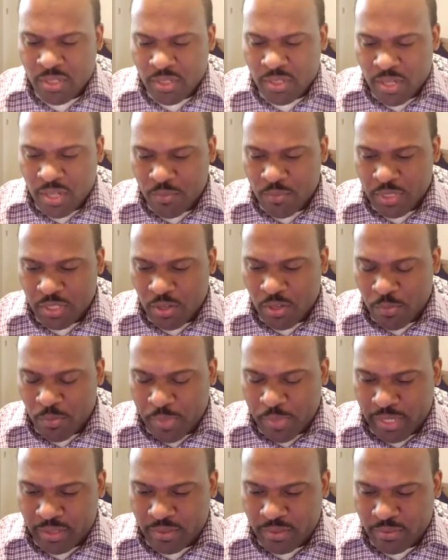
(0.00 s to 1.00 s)
I want to go
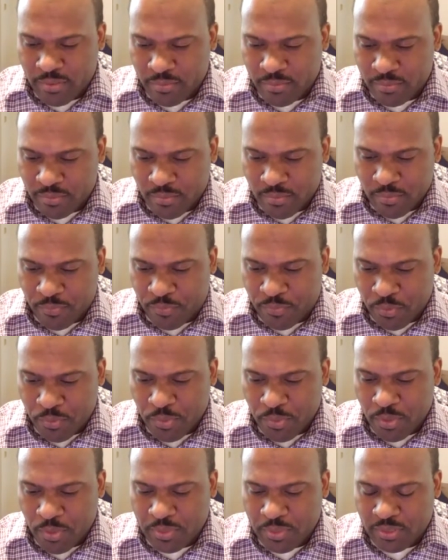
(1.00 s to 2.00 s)
back a few
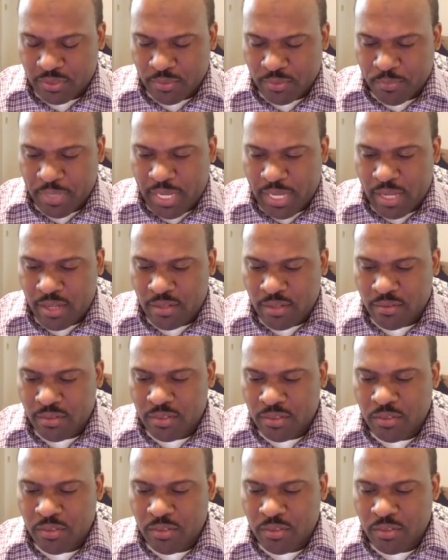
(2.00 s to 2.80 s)
moments about,